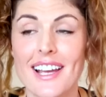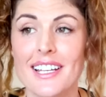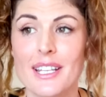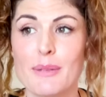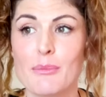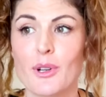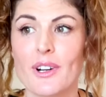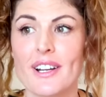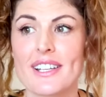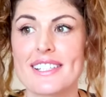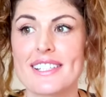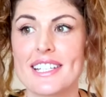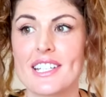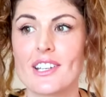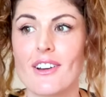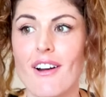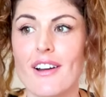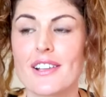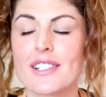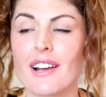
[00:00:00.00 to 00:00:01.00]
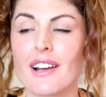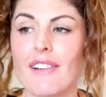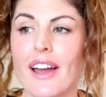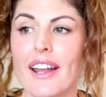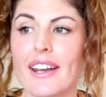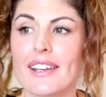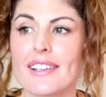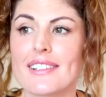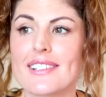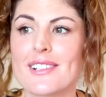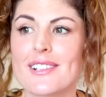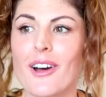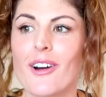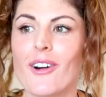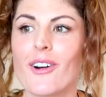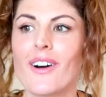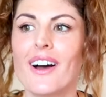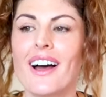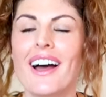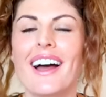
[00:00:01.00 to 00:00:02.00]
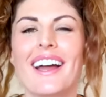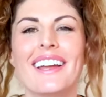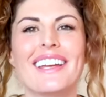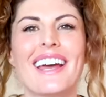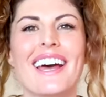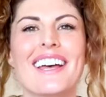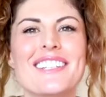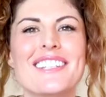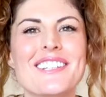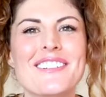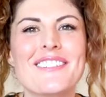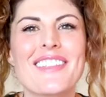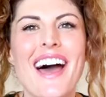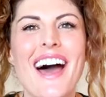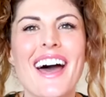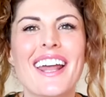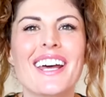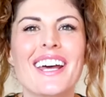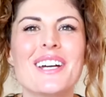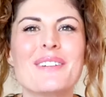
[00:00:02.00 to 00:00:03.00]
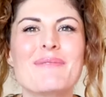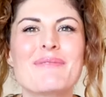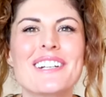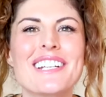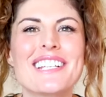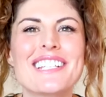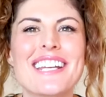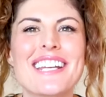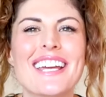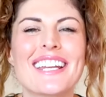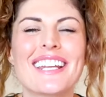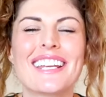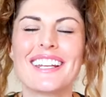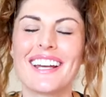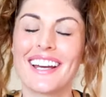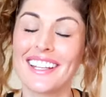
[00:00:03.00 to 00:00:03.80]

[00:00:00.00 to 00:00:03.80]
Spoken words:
I need more SD cards already. So yeah, do that. I appreciate it.